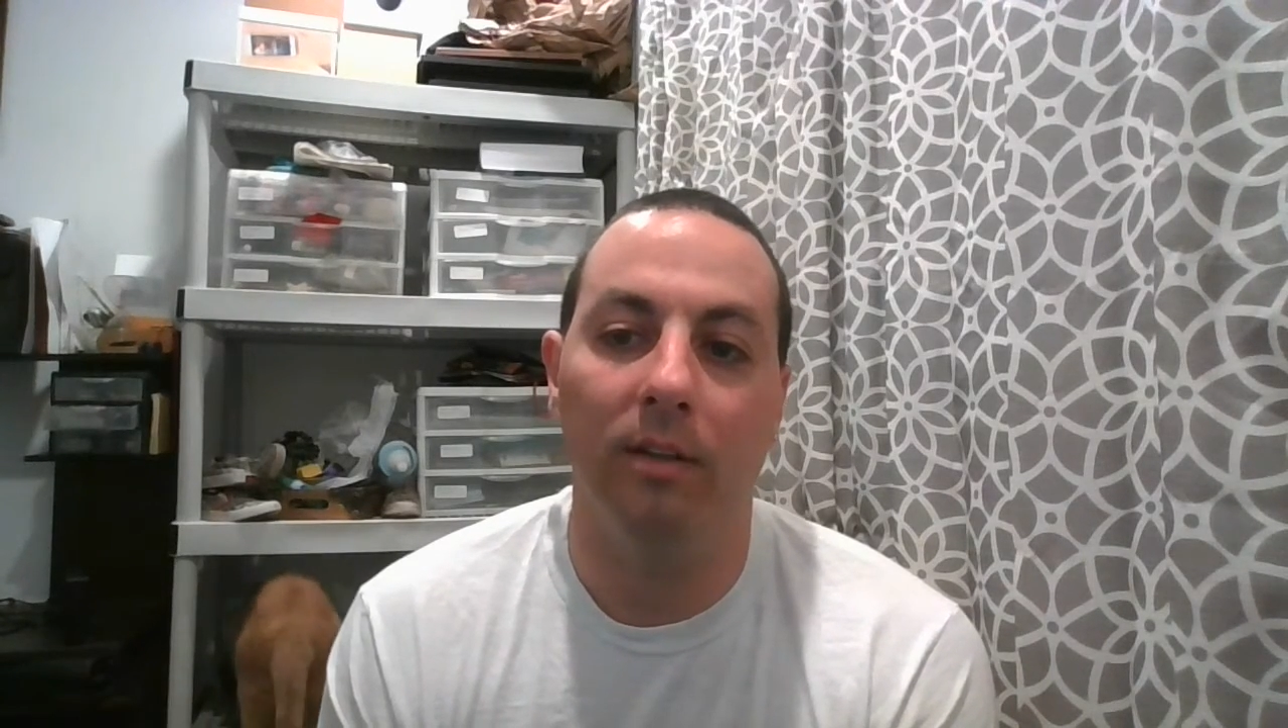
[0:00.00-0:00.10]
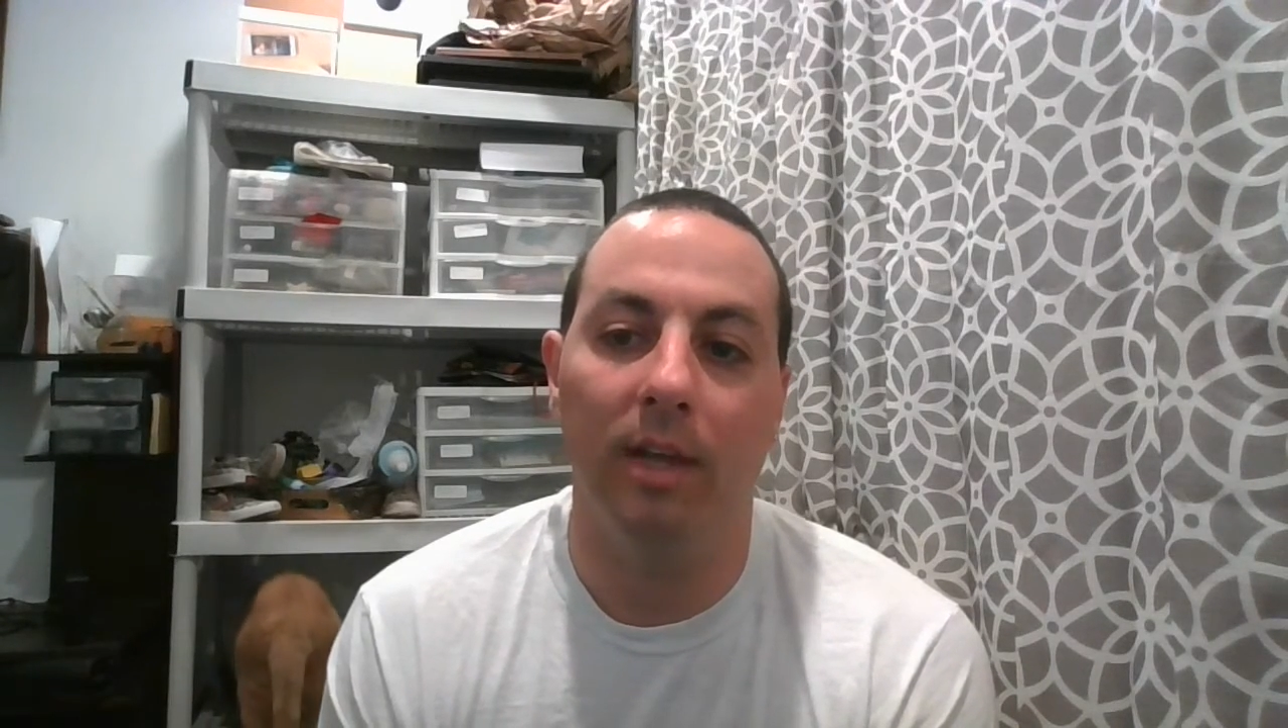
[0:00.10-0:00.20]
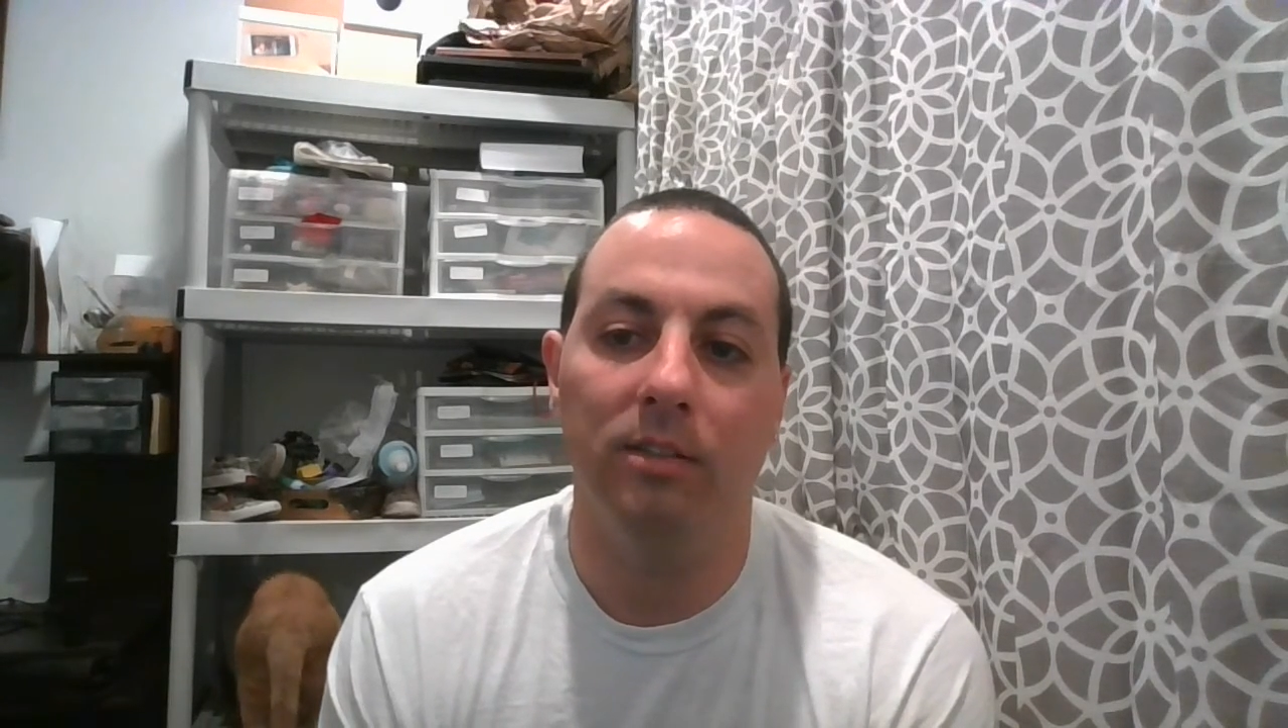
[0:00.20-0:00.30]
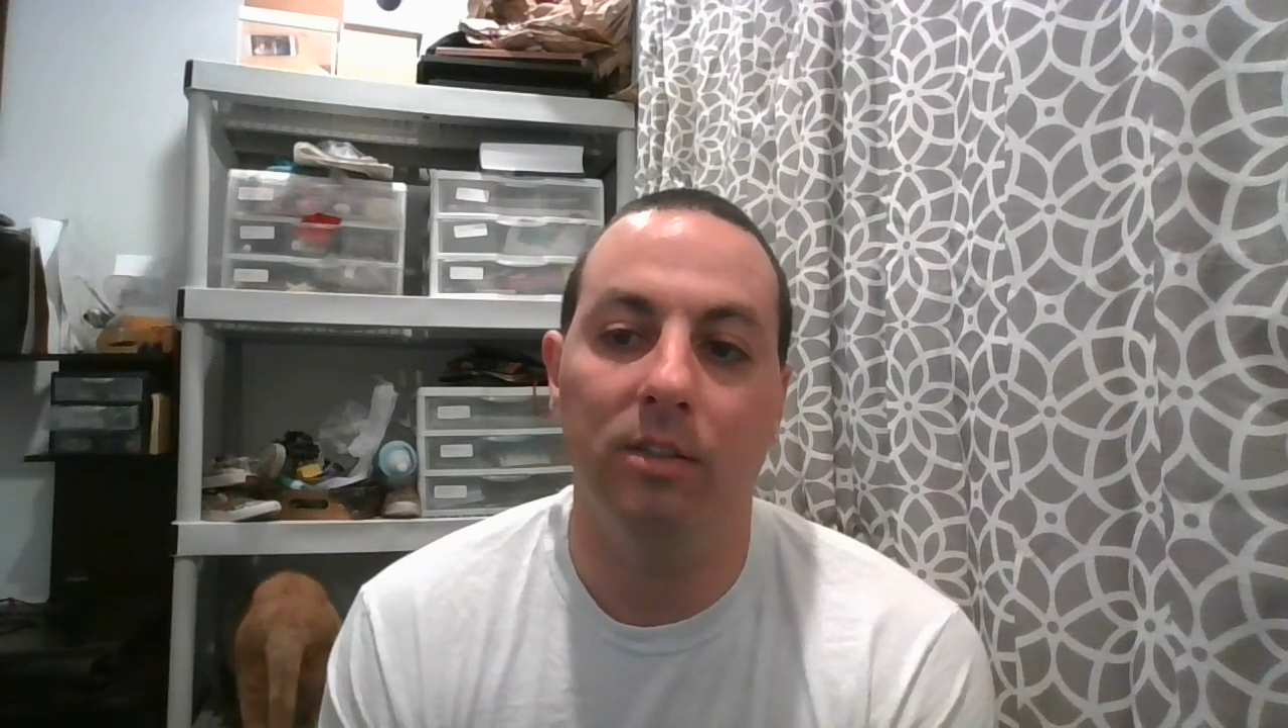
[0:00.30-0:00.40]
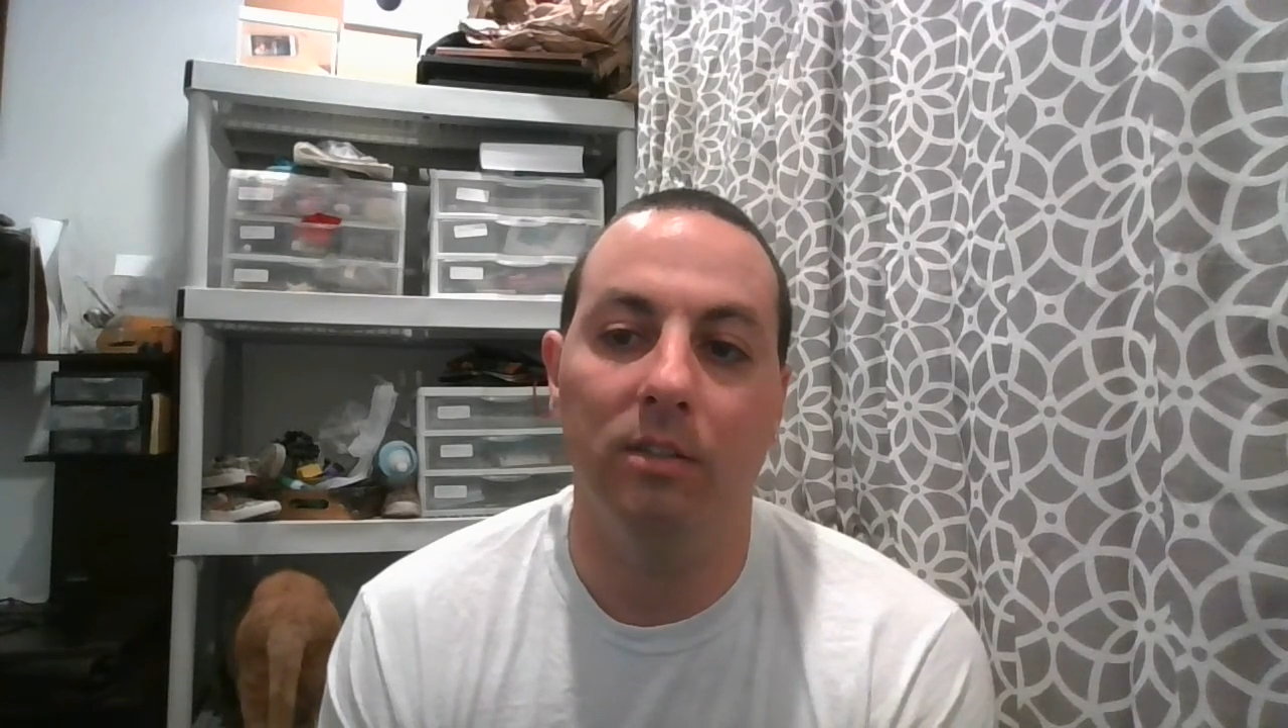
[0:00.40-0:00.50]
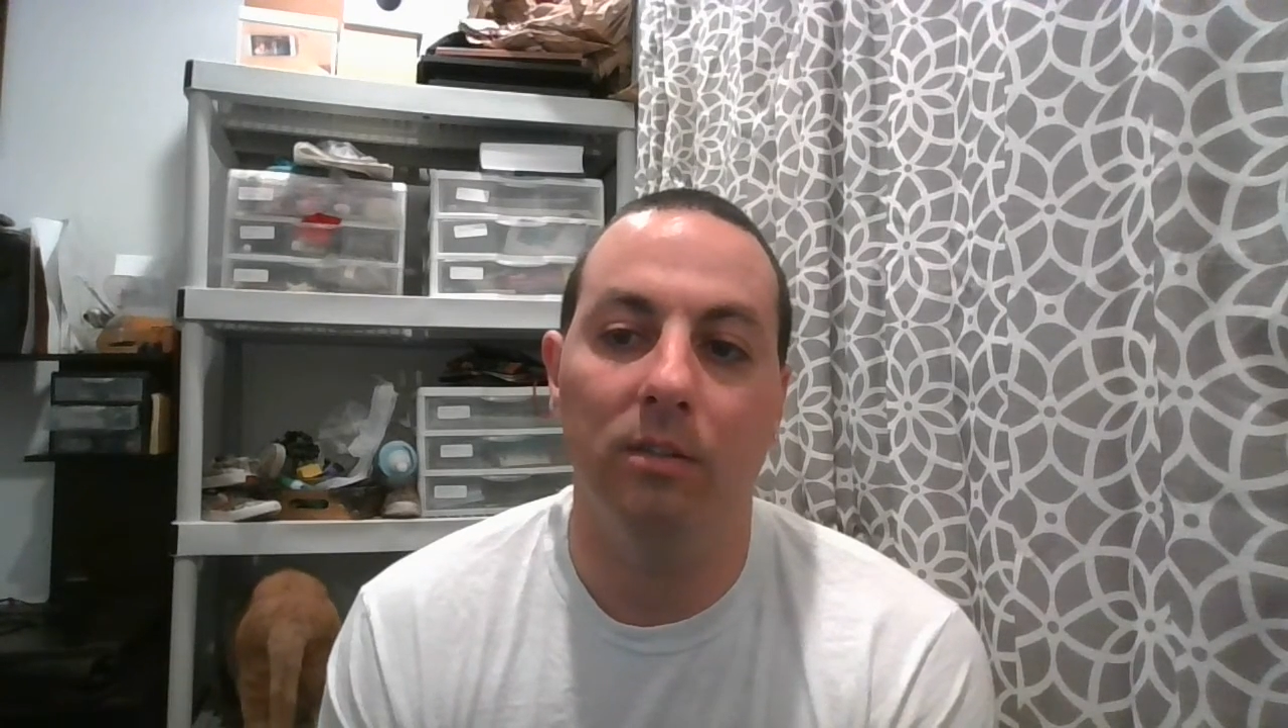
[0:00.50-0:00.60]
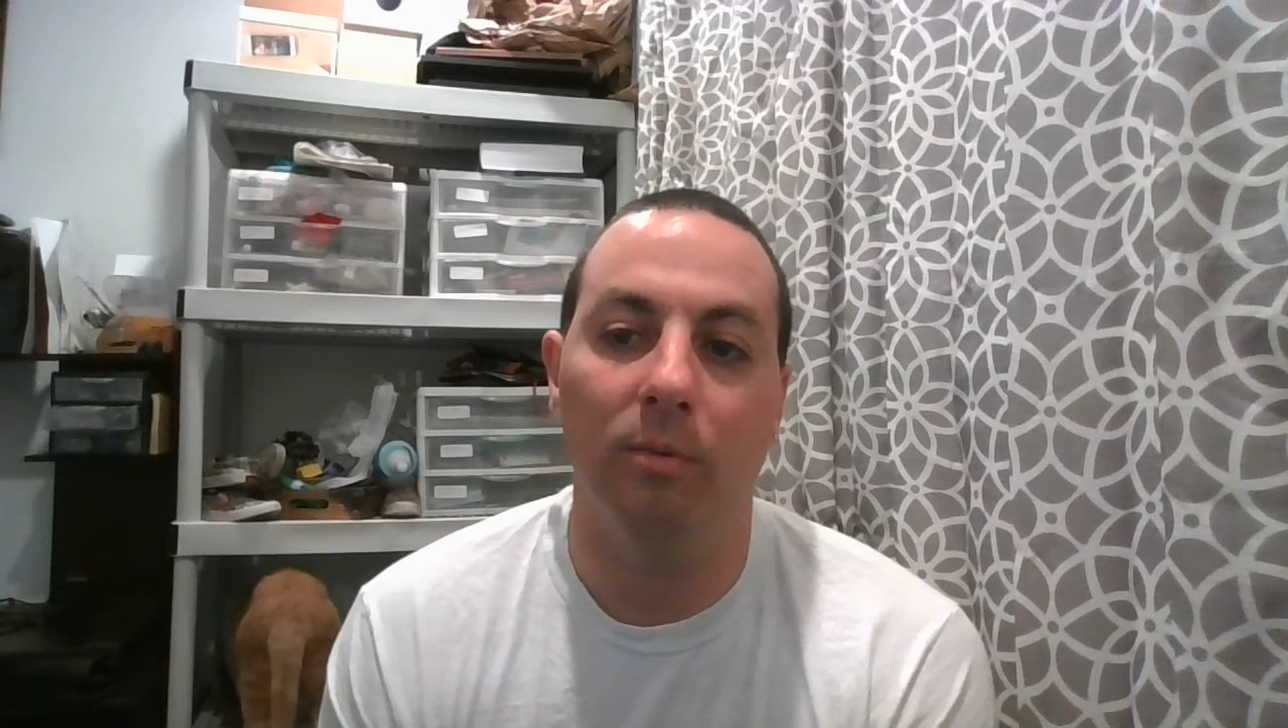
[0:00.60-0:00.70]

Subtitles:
That's just